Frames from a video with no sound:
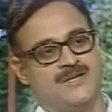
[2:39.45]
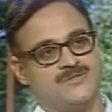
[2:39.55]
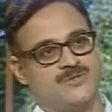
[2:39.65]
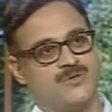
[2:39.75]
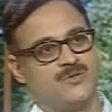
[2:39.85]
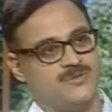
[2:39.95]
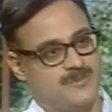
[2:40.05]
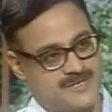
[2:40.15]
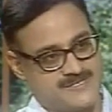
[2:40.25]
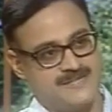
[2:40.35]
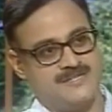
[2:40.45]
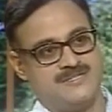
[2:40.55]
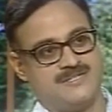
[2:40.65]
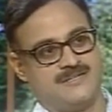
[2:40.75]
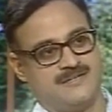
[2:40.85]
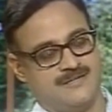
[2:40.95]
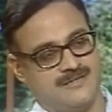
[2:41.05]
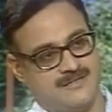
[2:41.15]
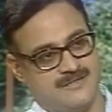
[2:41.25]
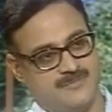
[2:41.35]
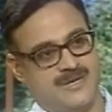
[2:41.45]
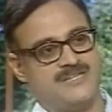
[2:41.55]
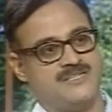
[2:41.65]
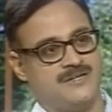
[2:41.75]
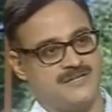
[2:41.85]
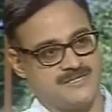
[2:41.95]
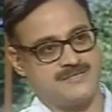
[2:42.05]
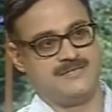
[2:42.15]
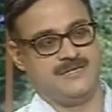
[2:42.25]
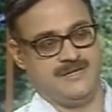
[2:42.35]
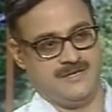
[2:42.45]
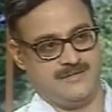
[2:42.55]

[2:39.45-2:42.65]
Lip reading: So the present managing trustee,